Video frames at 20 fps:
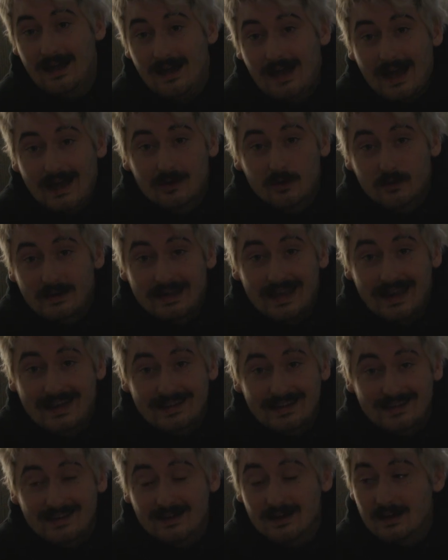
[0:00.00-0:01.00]
I don't get
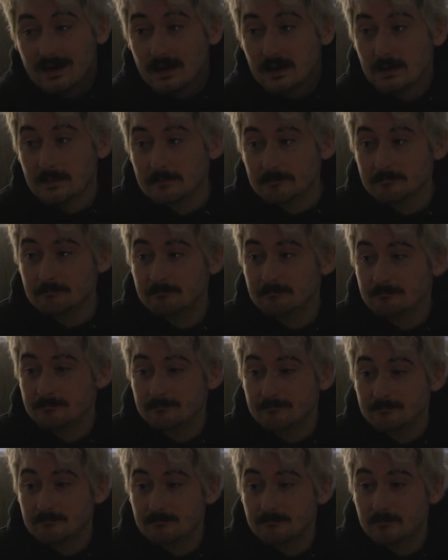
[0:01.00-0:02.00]
it.
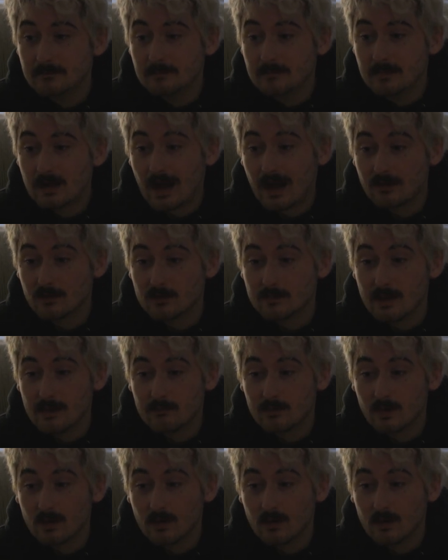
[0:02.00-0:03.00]
I
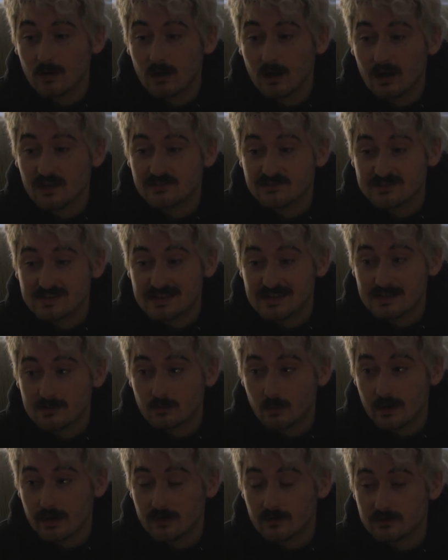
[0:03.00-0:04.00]
remember a scene
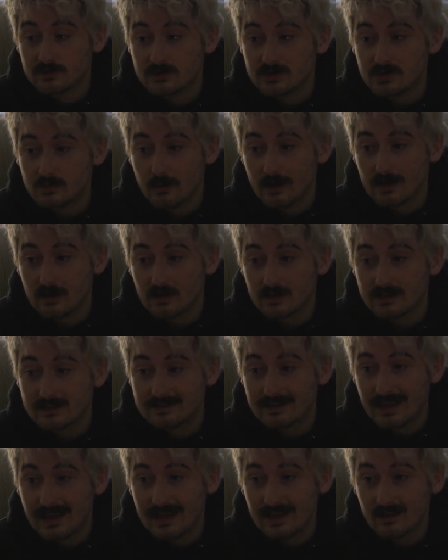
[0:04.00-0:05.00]
where she went on a
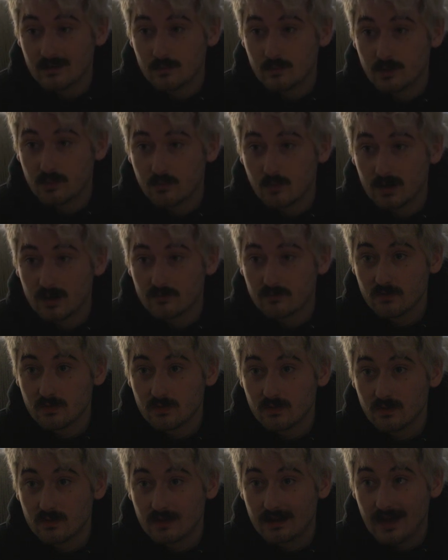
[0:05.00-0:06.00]
date with one of
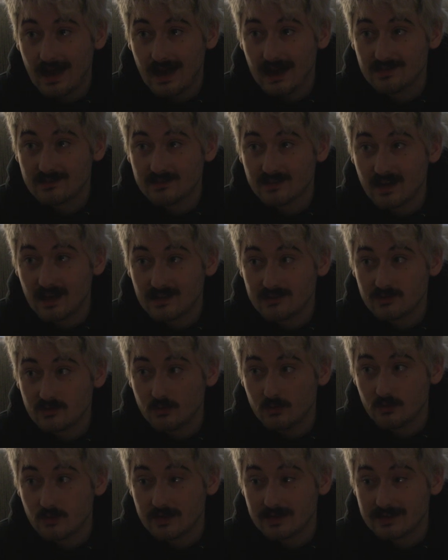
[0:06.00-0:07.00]
the guys in high school,